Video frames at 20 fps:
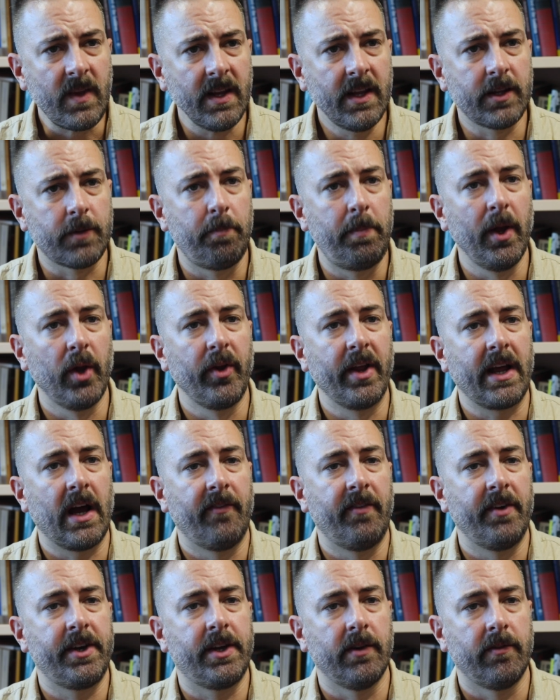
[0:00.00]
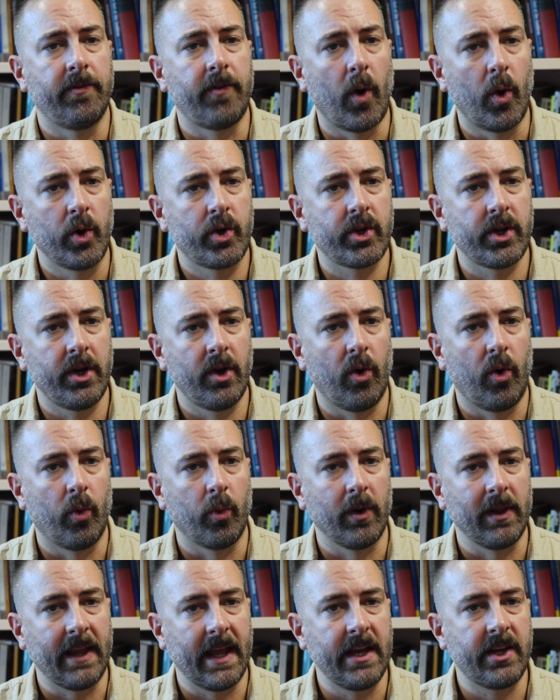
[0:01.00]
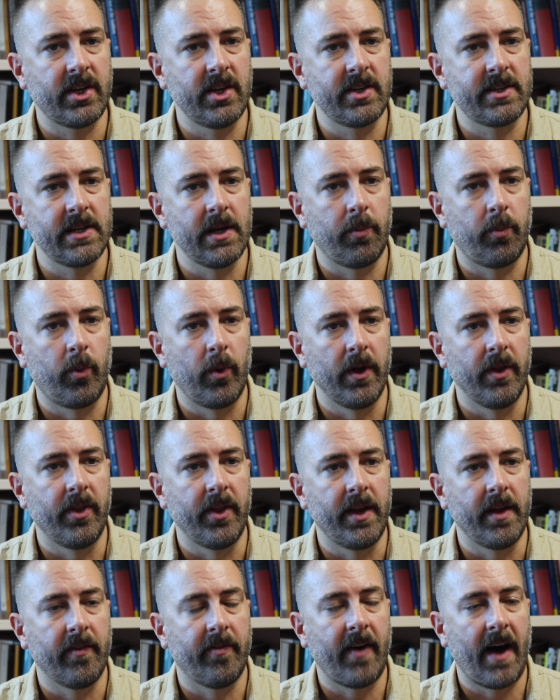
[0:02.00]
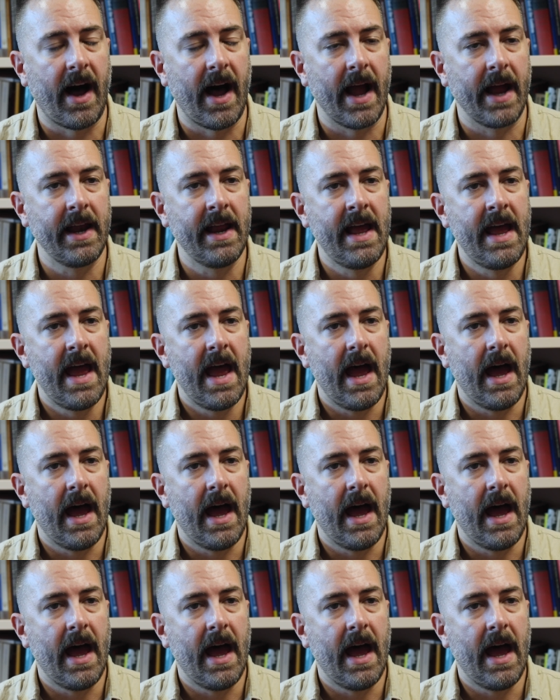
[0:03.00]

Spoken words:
it's building of a devotional relationship with the divine,